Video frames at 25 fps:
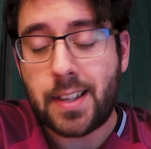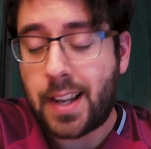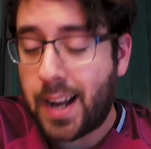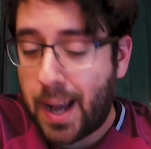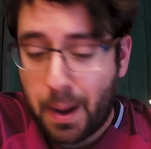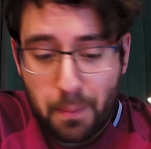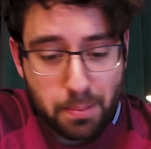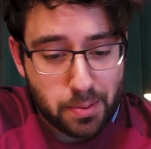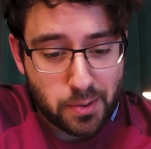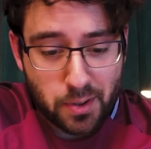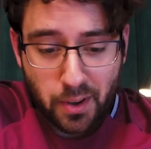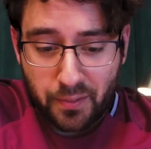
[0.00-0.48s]
An
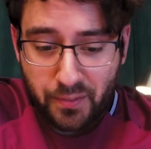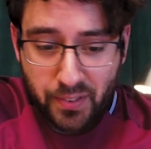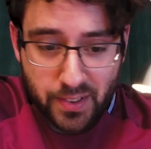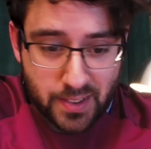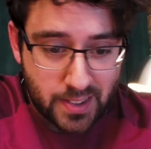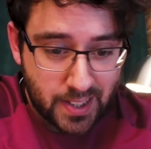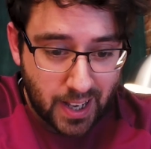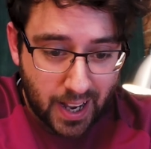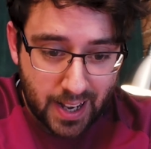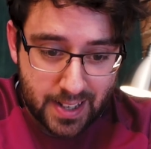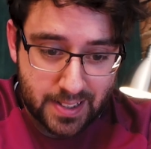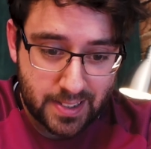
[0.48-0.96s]
absolutely
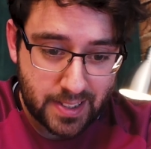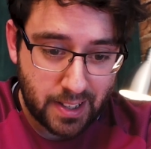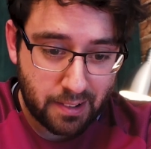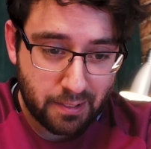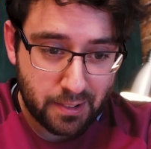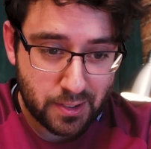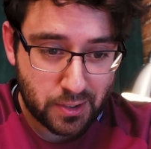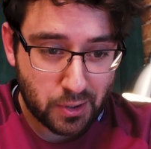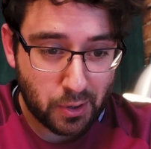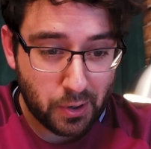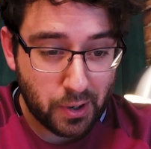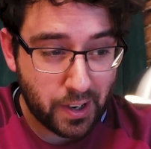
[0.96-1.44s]
fantastic
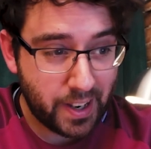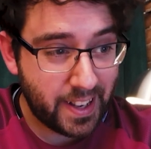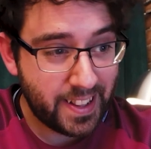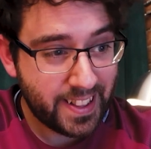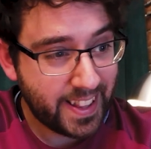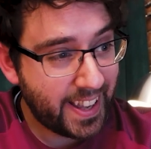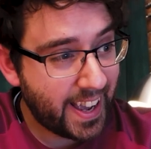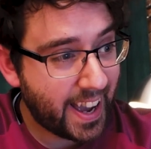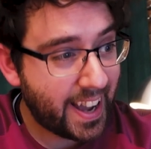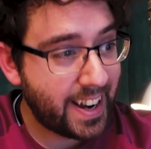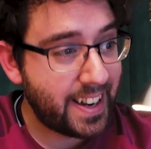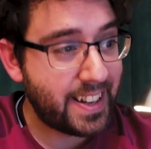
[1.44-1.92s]
result in
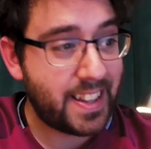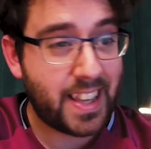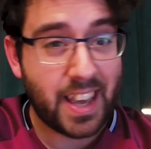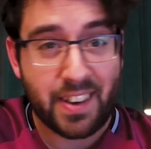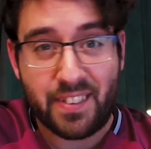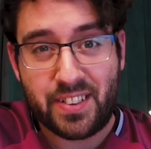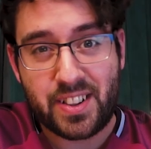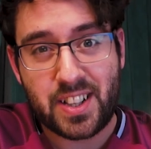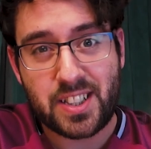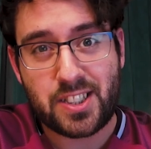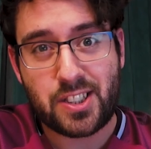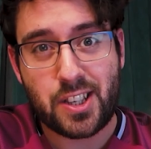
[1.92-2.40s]
the end,
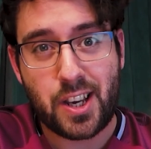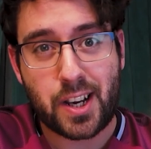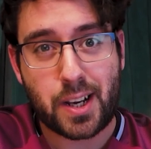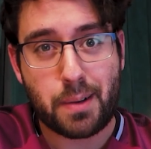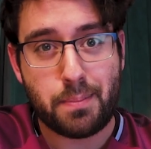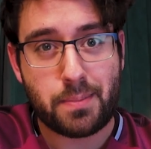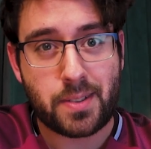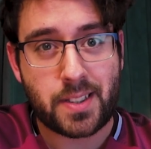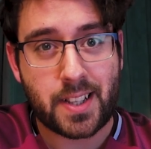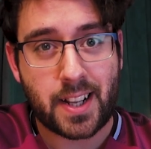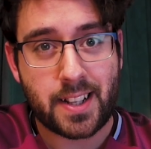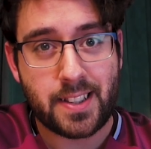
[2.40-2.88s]
given the
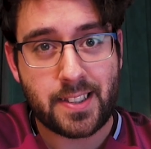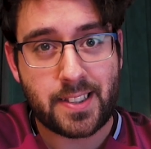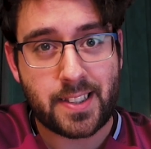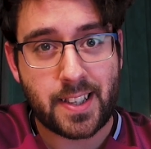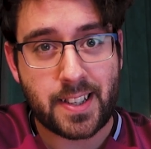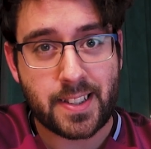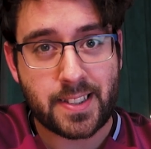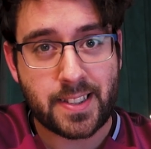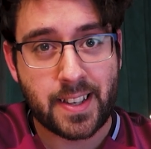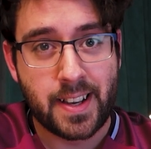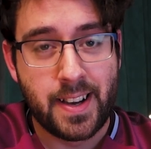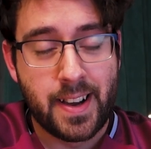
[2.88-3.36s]

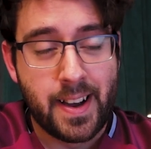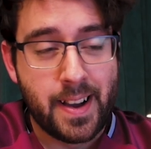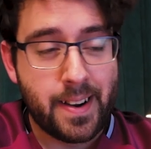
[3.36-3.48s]
circumstances.